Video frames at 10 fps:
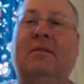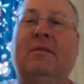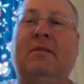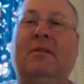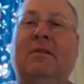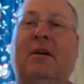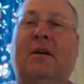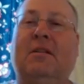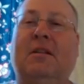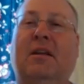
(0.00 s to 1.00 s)
on the
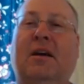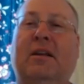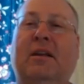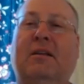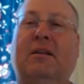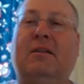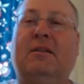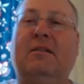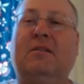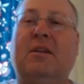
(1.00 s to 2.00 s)
naughty
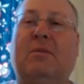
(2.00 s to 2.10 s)
Shamrock?